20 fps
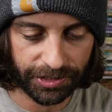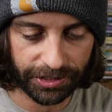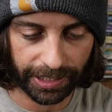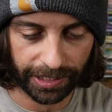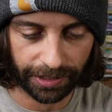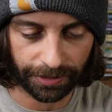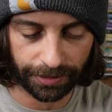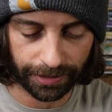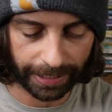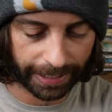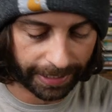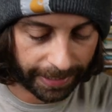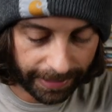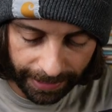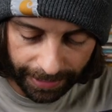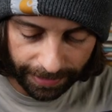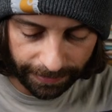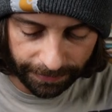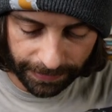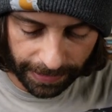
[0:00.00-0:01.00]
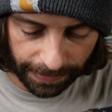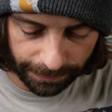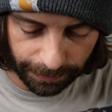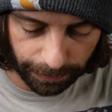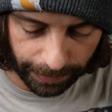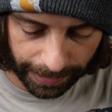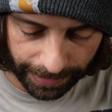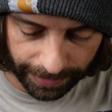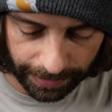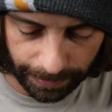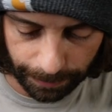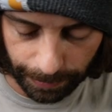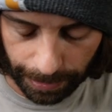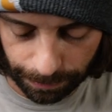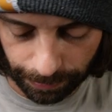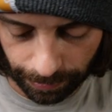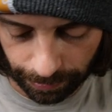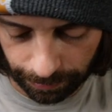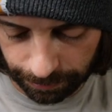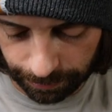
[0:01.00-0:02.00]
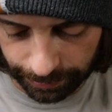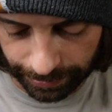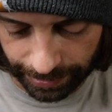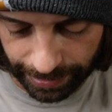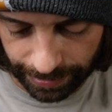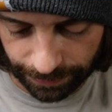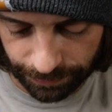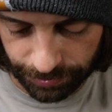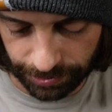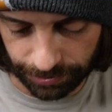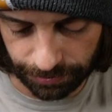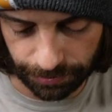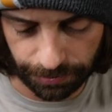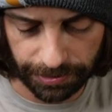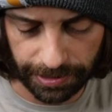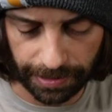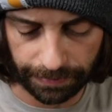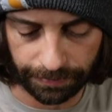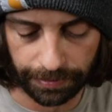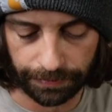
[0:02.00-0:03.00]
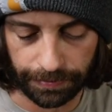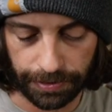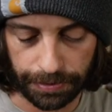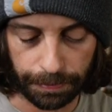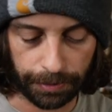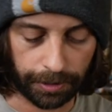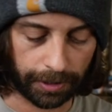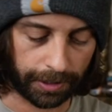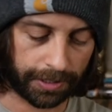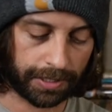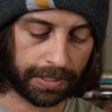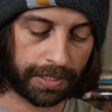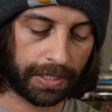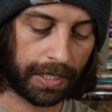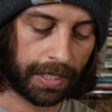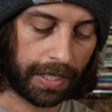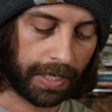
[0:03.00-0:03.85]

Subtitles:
channel, and I have never read him. I probably have six or seven of his books.